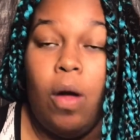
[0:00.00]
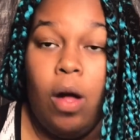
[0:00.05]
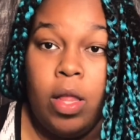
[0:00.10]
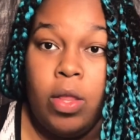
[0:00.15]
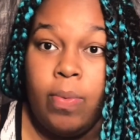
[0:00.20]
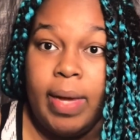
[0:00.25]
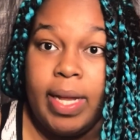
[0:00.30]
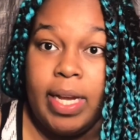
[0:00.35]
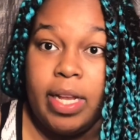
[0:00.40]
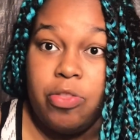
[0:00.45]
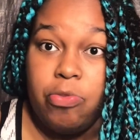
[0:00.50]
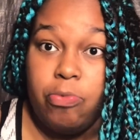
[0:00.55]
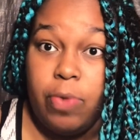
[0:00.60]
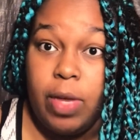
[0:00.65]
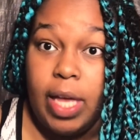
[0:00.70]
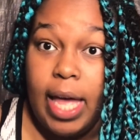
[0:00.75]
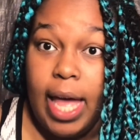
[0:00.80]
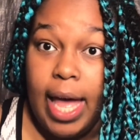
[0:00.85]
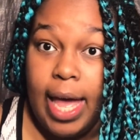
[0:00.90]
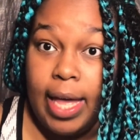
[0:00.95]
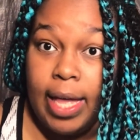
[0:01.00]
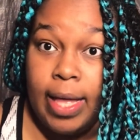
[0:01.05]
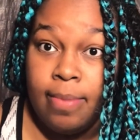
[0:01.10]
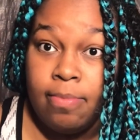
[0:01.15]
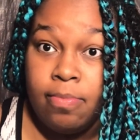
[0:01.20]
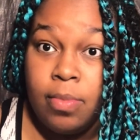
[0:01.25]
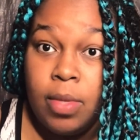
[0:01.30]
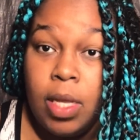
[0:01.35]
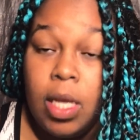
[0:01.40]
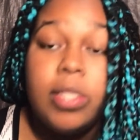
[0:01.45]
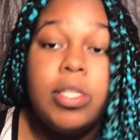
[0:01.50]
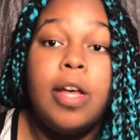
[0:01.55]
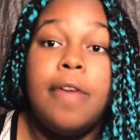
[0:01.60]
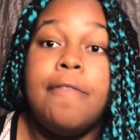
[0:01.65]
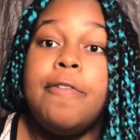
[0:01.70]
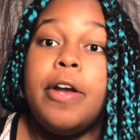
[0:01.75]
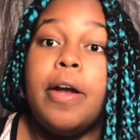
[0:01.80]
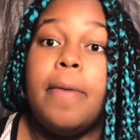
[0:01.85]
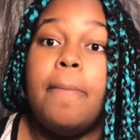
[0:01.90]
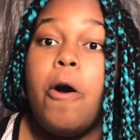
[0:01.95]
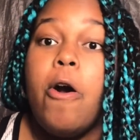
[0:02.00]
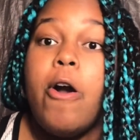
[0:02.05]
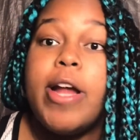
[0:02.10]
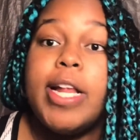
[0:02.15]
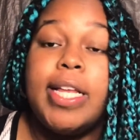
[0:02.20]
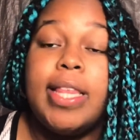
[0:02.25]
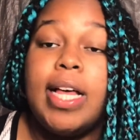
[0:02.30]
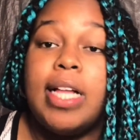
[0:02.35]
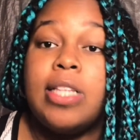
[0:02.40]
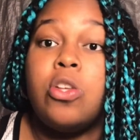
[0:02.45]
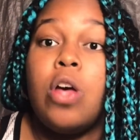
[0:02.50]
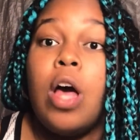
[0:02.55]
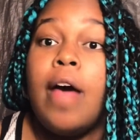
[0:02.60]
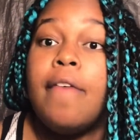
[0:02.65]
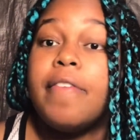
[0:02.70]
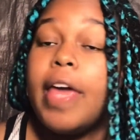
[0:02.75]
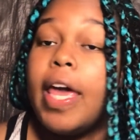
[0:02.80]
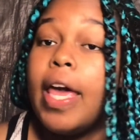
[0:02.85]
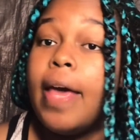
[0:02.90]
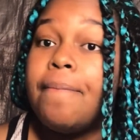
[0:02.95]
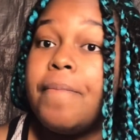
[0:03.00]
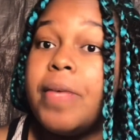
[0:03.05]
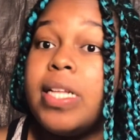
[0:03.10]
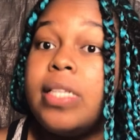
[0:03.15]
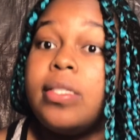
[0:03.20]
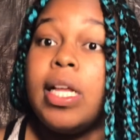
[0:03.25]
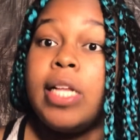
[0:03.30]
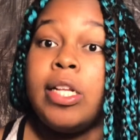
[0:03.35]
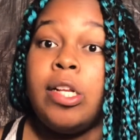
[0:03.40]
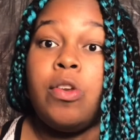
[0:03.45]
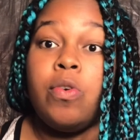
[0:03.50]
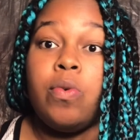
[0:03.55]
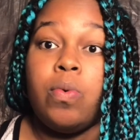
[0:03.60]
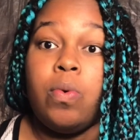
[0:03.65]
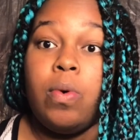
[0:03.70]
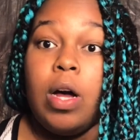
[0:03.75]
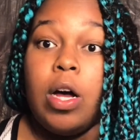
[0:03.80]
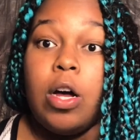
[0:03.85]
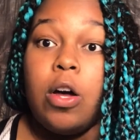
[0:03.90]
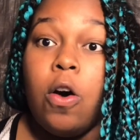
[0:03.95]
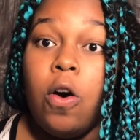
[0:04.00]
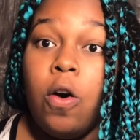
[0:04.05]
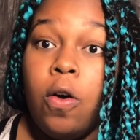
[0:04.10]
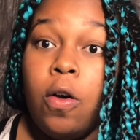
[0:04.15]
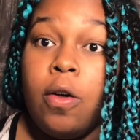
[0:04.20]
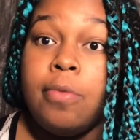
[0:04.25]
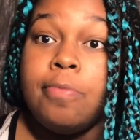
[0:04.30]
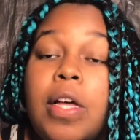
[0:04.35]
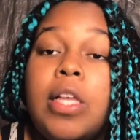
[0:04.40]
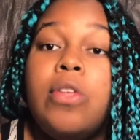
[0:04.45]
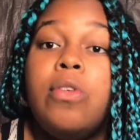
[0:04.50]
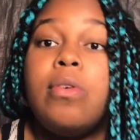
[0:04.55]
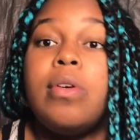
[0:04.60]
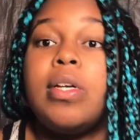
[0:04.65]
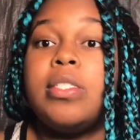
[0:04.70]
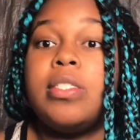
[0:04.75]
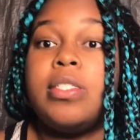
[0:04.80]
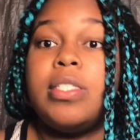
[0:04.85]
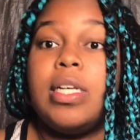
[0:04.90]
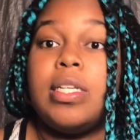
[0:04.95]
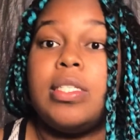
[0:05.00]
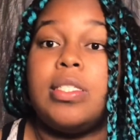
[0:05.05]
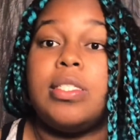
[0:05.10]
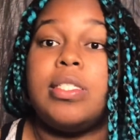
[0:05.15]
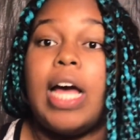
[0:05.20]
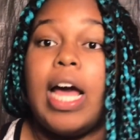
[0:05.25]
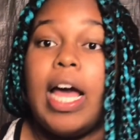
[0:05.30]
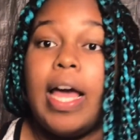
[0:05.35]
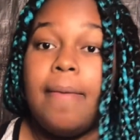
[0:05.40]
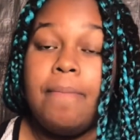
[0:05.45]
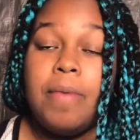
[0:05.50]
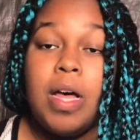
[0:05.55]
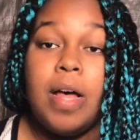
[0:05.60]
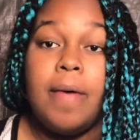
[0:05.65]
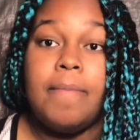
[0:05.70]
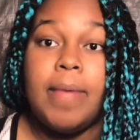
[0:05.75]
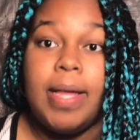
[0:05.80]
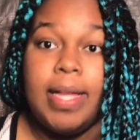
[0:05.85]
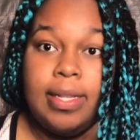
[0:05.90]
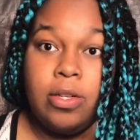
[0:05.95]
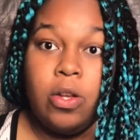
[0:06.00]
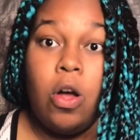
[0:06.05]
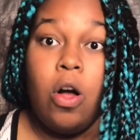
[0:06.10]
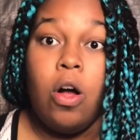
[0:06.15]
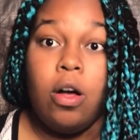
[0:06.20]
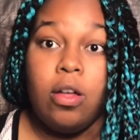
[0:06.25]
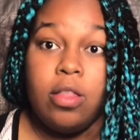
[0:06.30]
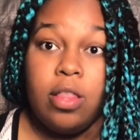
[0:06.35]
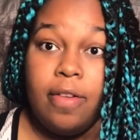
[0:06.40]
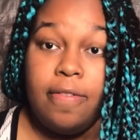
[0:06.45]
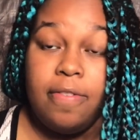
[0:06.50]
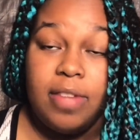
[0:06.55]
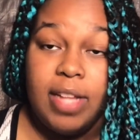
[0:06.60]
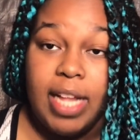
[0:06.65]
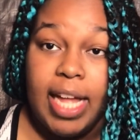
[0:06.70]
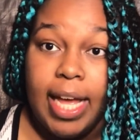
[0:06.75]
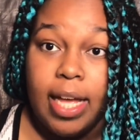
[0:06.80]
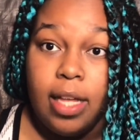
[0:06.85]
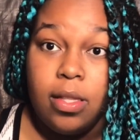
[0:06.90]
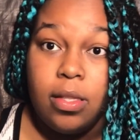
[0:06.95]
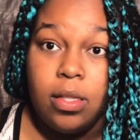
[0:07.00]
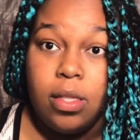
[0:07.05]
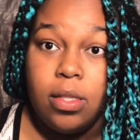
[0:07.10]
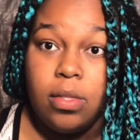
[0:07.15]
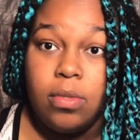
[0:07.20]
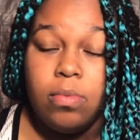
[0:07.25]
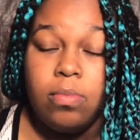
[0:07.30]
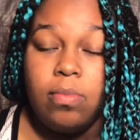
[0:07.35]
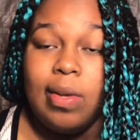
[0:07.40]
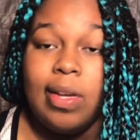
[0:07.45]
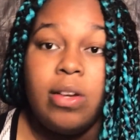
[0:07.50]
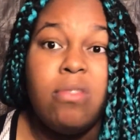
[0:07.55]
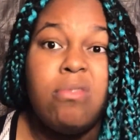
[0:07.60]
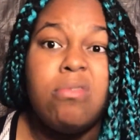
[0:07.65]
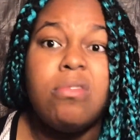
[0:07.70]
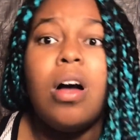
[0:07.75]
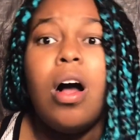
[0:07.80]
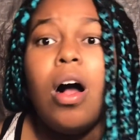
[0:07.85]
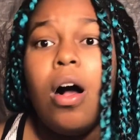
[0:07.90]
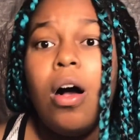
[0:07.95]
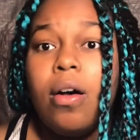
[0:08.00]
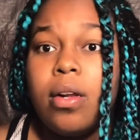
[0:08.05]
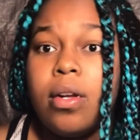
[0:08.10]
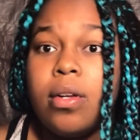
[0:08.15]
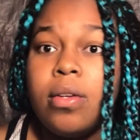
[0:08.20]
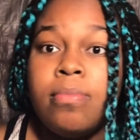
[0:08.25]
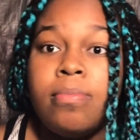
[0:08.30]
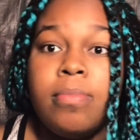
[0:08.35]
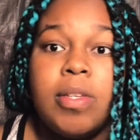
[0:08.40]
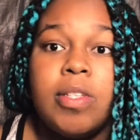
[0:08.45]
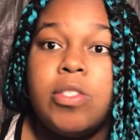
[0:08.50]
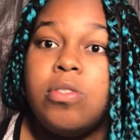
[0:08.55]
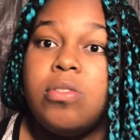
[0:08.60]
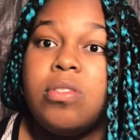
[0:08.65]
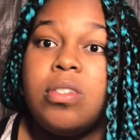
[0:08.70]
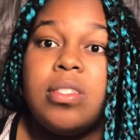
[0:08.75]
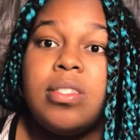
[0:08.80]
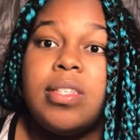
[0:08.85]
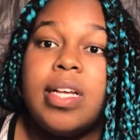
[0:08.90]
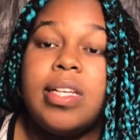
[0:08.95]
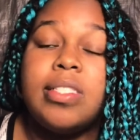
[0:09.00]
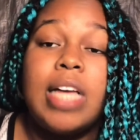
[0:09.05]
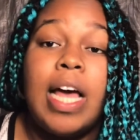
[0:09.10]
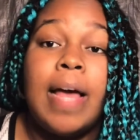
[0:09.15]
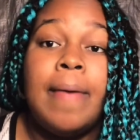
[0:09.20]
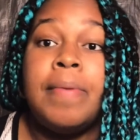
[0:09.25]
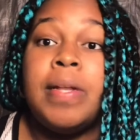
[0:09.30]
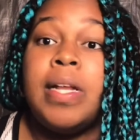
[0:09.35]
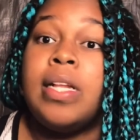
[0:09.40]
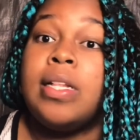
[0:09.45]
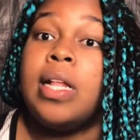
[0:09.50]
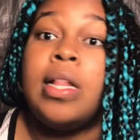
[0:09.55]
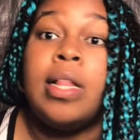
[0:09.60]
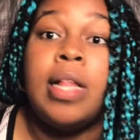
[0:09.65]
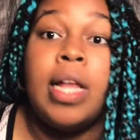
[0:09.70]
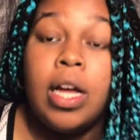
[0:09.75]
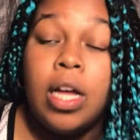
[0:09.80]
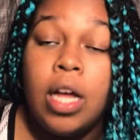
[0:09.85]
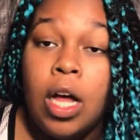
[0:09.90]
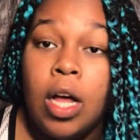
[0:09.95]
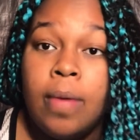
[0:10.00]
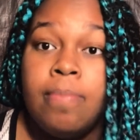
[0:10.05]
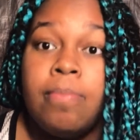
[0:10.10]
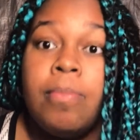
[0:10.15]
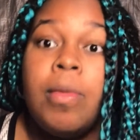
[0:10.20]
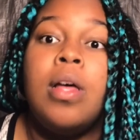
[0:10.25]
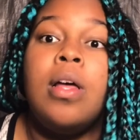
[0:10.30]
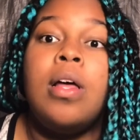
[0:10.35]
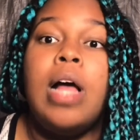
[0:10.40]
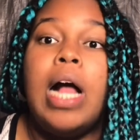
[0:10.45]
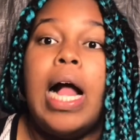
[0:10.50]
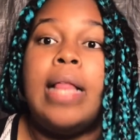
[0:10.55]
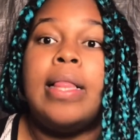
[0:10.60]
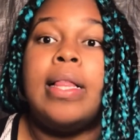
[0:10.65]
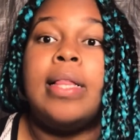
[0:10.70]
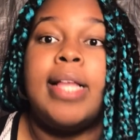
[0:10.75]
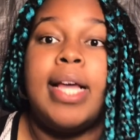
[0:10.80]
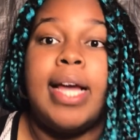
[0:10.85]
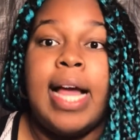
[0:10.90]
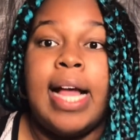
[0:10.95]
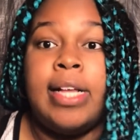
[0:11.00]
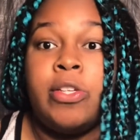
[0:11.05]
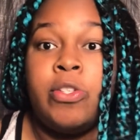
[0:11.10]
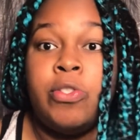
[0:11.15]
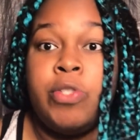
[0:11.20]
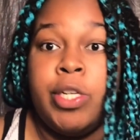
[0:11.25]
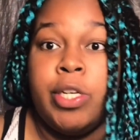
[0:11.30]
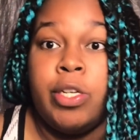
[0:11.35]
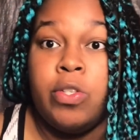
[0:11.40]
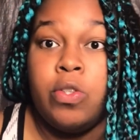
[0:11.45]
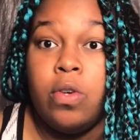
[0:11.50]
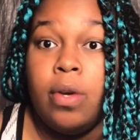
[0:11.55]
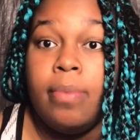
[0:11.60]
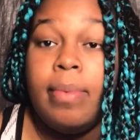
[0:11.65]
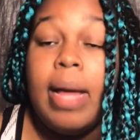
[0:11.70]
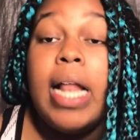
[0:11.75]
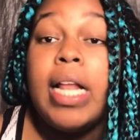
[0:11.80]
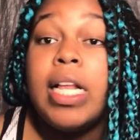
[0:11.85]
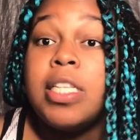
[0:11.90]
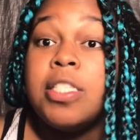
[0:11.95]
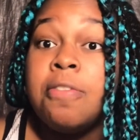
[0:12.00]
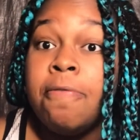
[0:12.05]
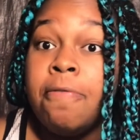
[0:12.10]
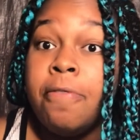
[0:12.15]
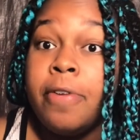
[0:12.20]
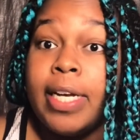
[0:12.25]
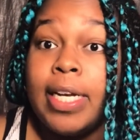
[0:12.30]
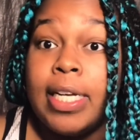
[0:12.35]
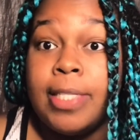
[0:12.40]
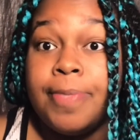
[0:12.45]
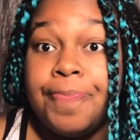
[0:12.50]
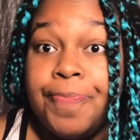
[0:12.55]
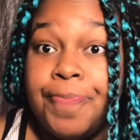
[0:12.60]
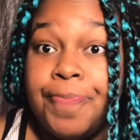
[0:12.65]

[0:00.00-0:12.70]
all the way to 3 a.m. So if you're a party that's off campus and you don't walk home, you can just type up and call the flight. Well, you don't call them, but you just like type it in and they come. And then they take you to your dorm. And it's free.